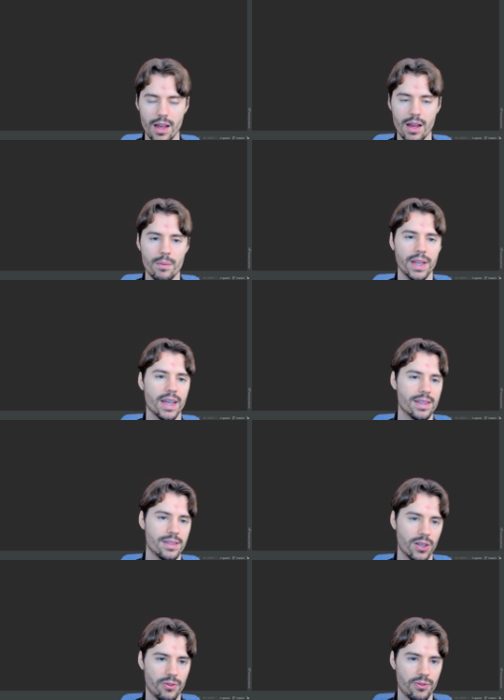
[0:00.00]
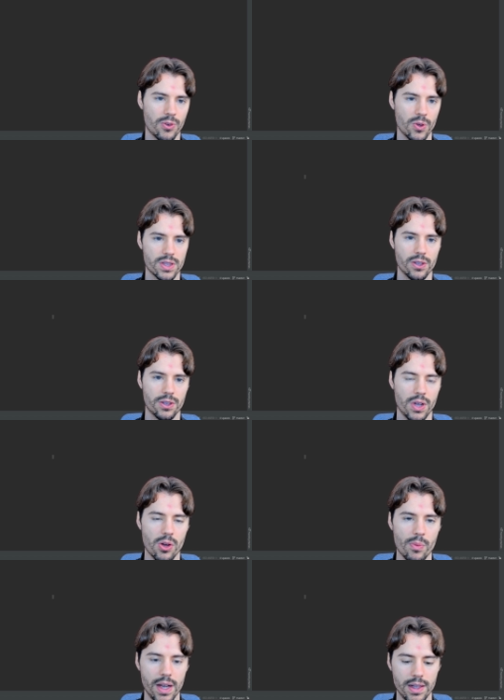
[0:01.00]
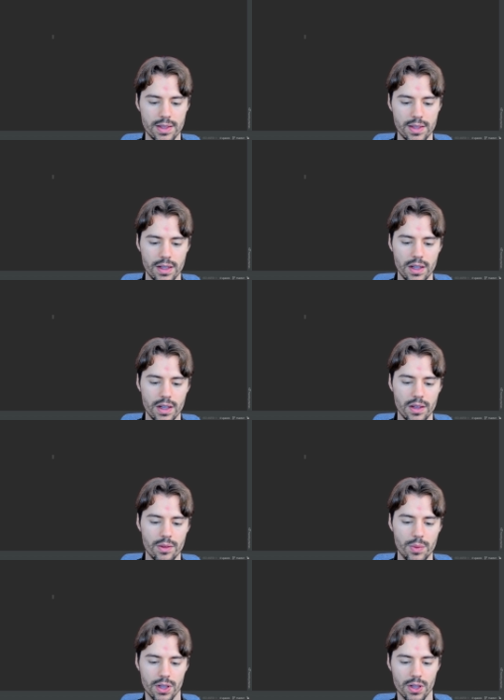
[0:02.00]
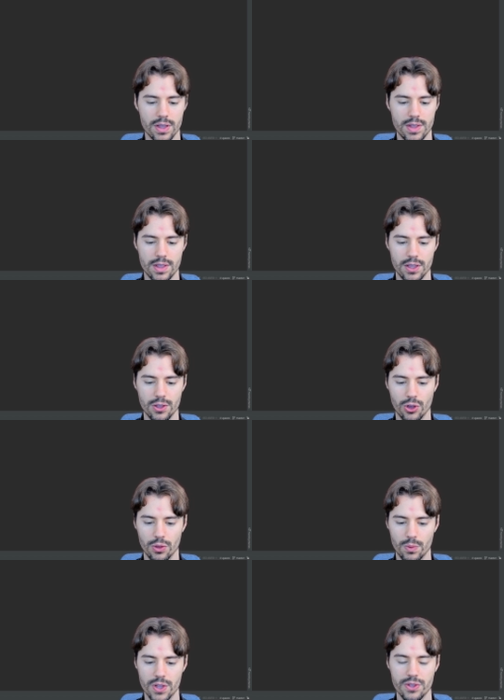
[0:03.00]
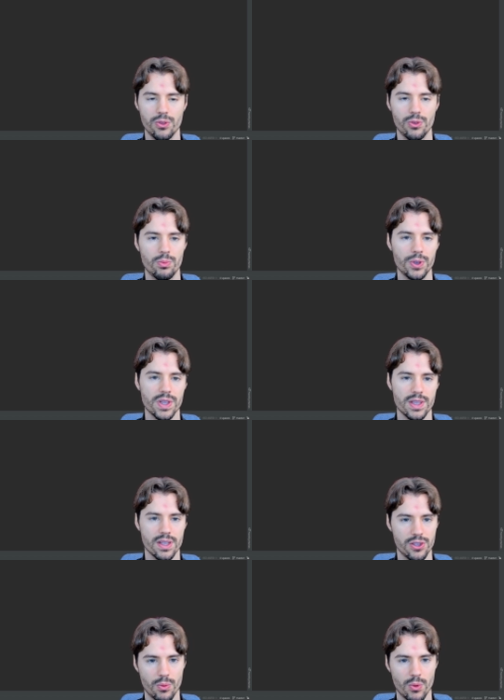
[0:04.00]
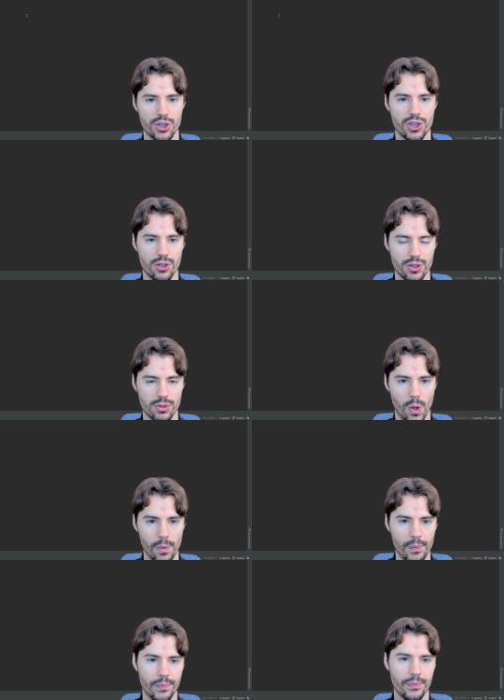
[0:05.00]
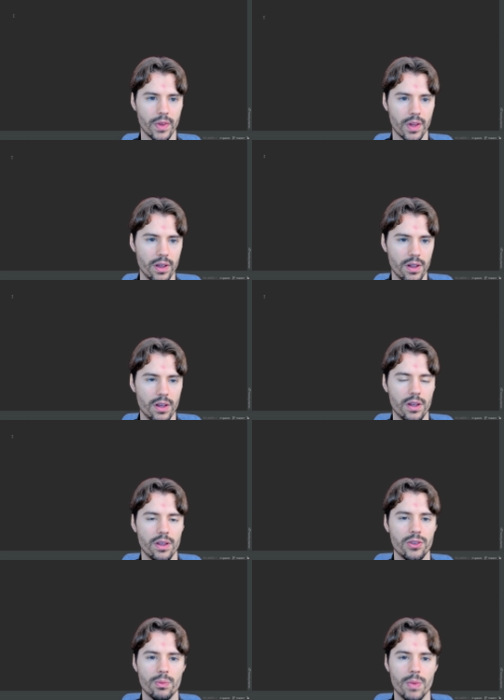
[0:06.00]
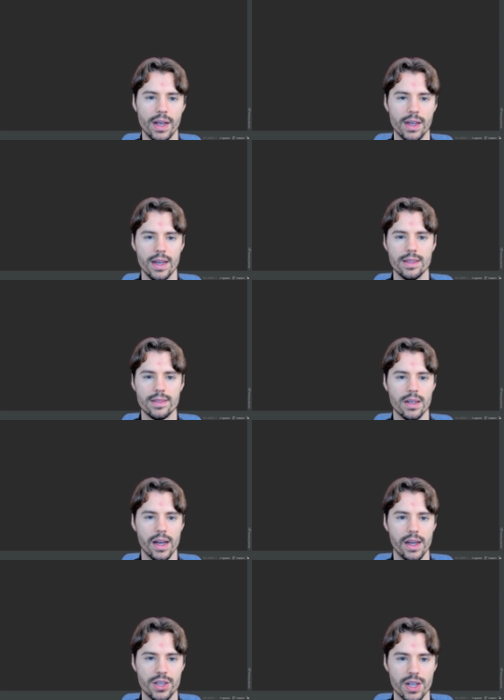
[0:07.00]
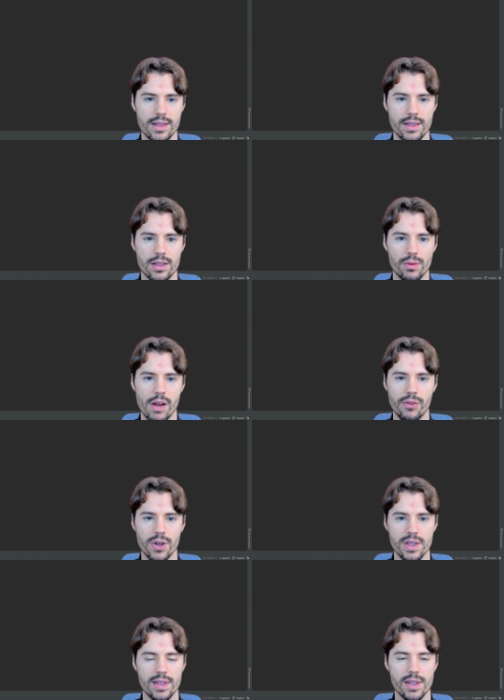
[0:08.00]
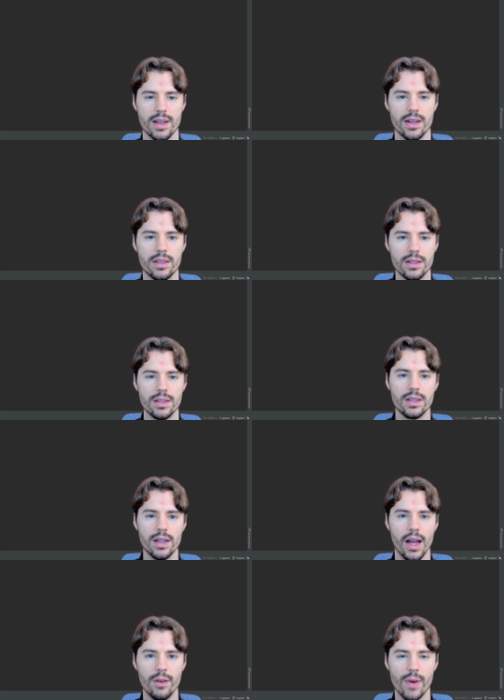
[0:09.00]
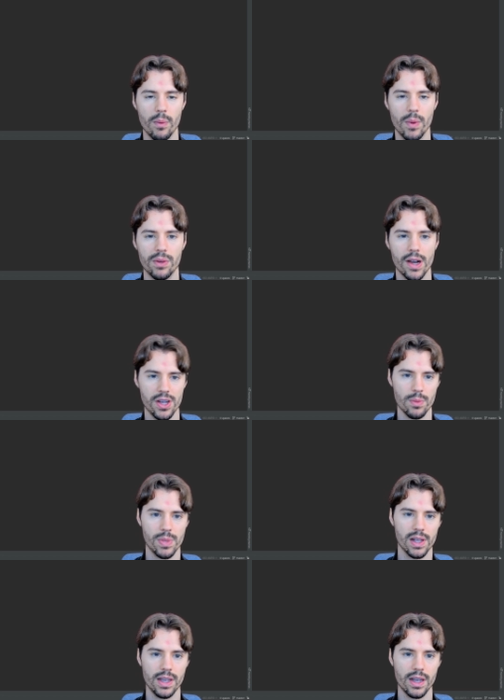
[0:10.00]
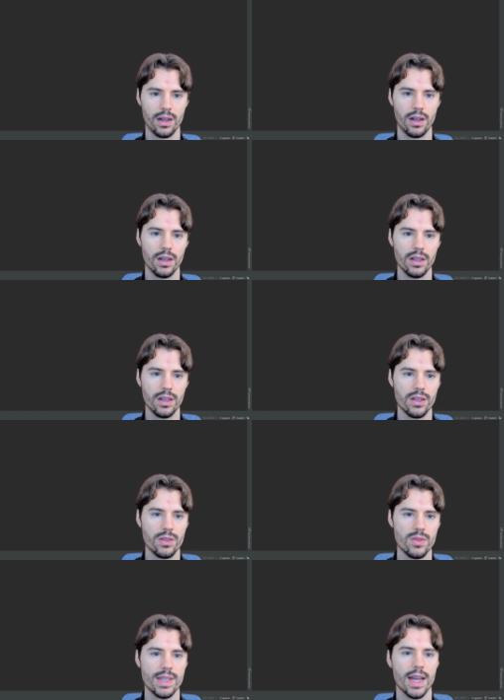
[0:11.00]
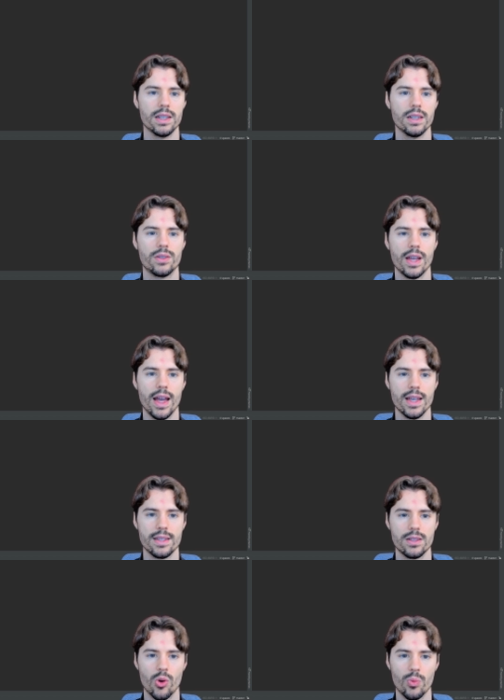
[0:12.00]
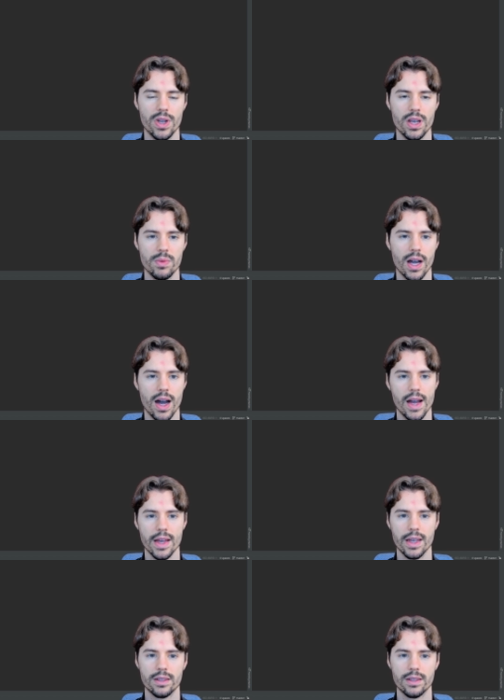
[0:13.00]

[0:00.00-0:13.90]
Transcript: But that's of course not recommended because you don't want to put this in your version control. So in my case, I just reference the environment variable here to set it as the open API